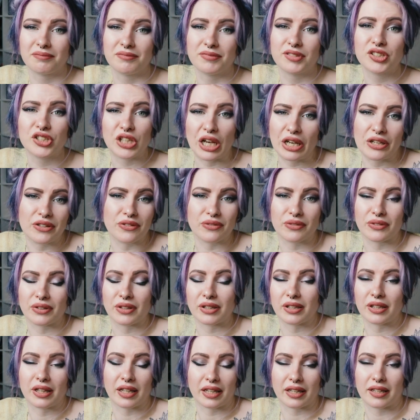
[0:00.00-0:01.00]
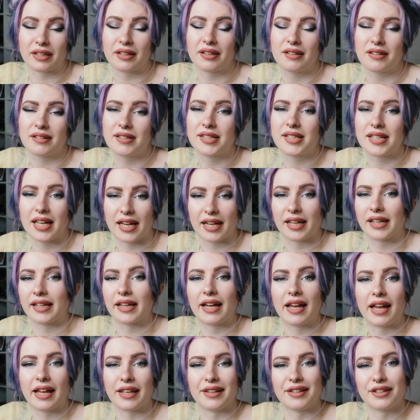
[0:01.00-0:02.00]
genuinely getting a
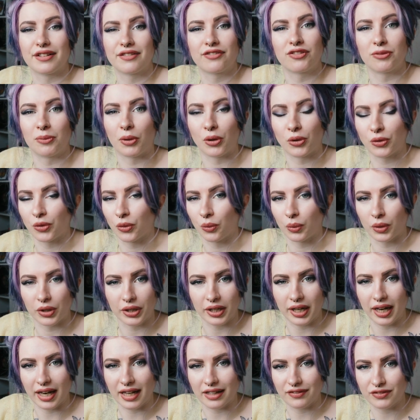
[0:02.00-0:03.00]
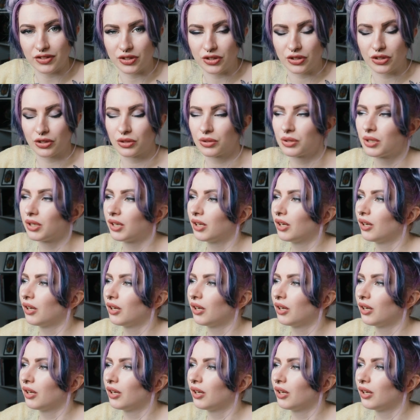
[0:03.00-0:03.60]
headache from all the work I have to do,